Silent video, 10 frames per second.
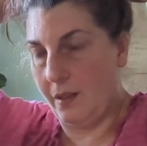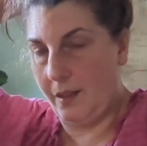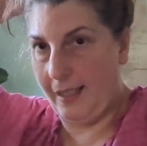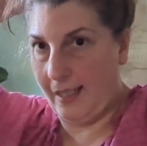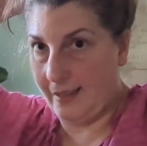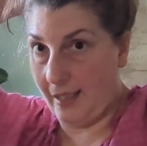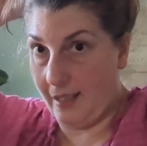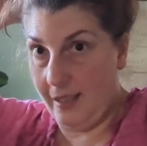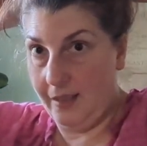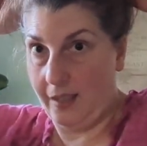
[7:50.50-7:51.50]
Like I
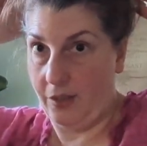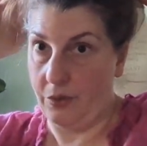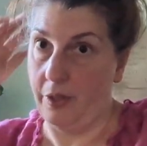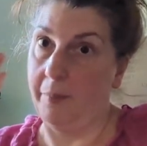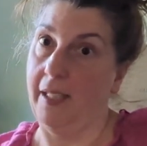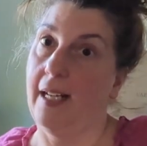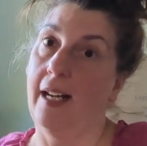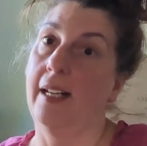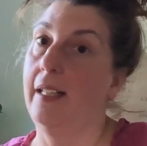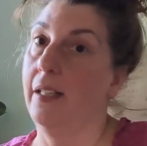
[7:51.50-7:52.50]
said, it's extremely
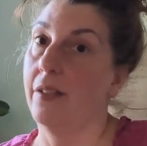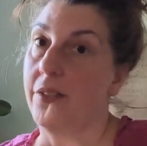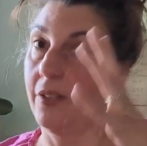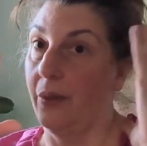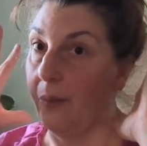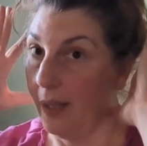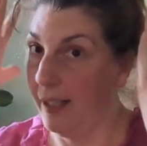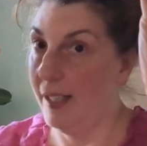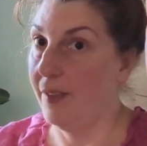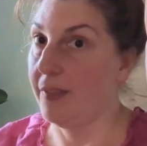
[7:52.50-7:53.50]
hot here, so
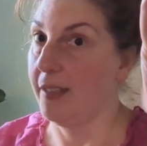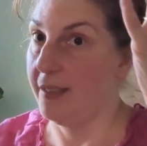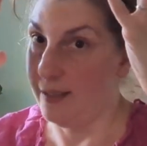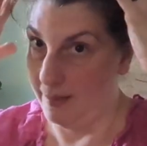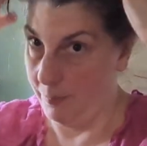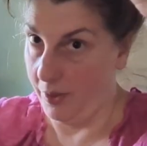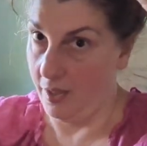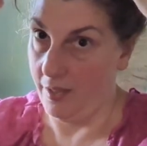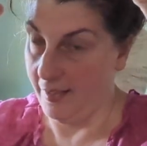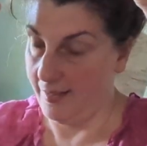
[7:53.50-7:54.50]
I have to put
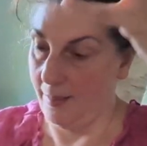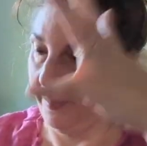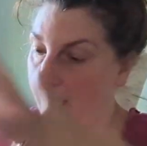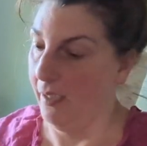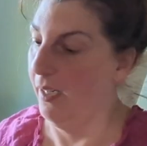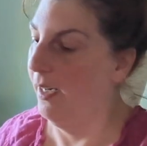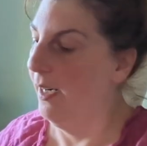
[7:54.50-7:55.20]
all this up here.